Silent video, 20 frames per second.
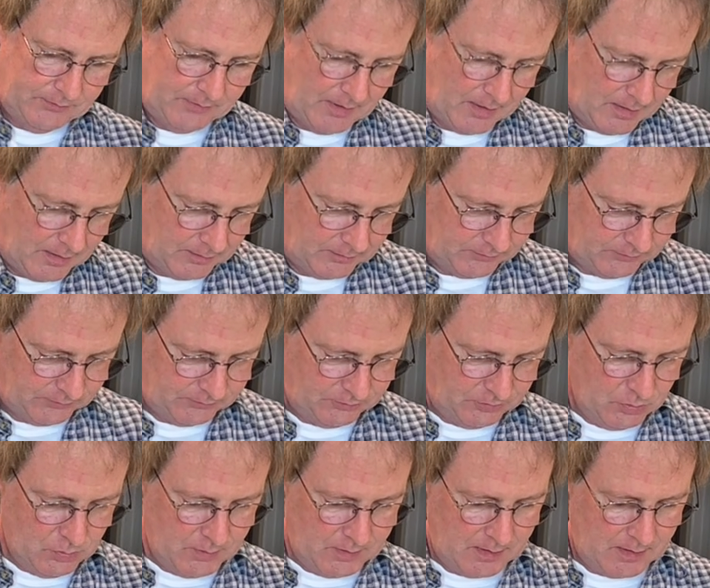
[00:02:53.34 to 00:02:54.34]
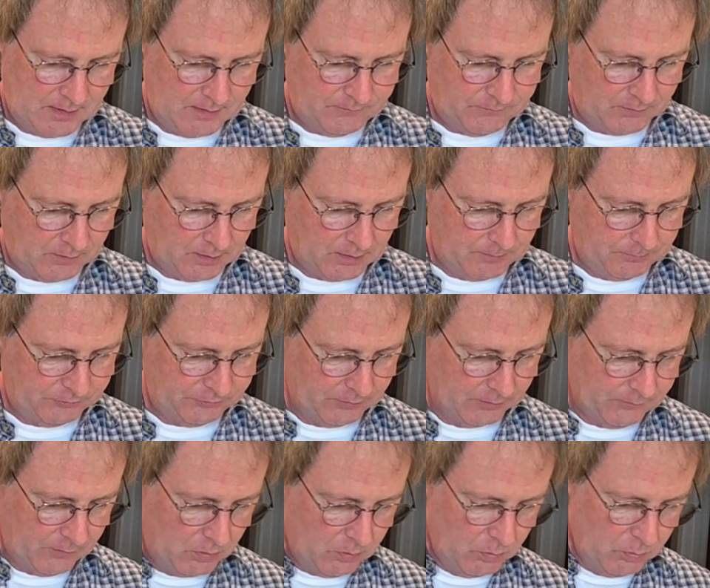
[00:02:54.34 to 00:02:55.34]
takes 2 1/2 cups of
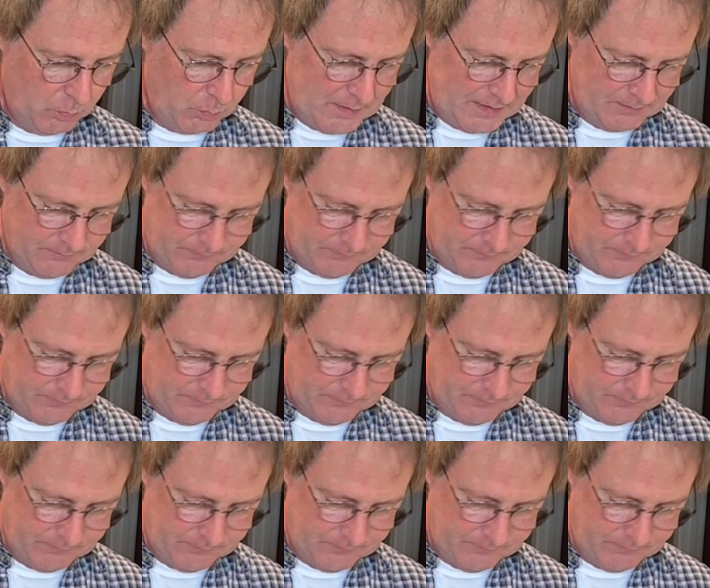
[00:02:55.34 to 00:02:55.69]
whole wheat